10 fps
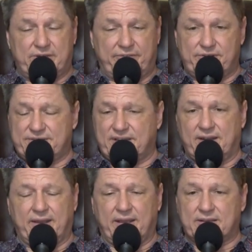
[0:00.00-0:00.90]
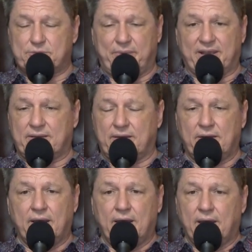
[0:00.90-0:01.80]
every Sunday expecting
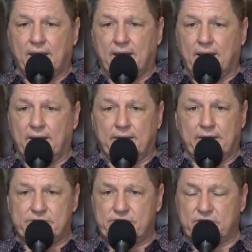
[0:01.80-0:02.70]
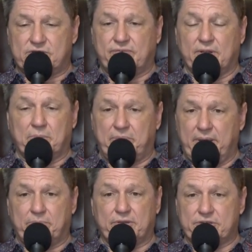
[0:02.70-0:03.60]
uh, a church full of
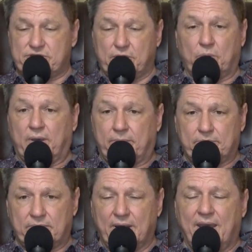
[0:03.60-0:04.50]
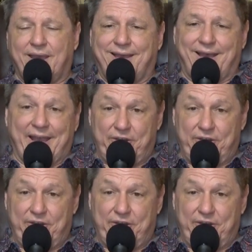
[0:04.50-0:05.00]
people to show up. I